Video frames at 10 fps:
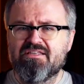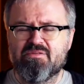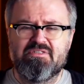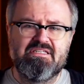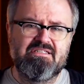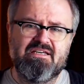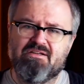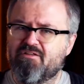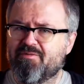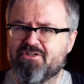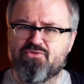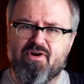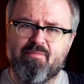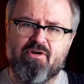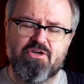some detail, a little bit of
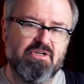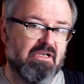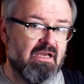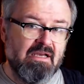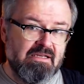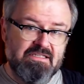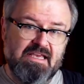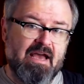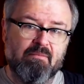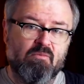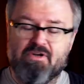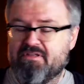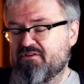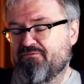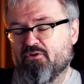dry brushing Sam, one of
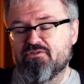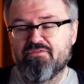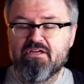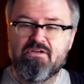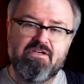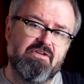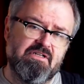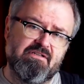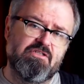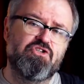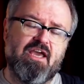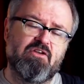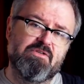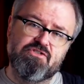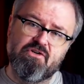the, his first video he ever did on this
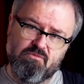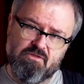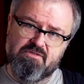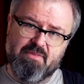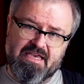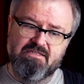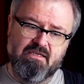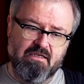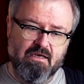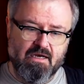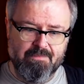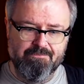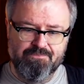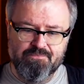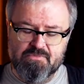channel was was painting
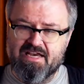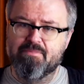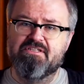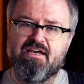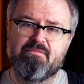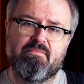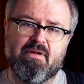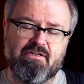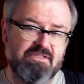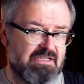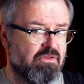um, Zombicide models.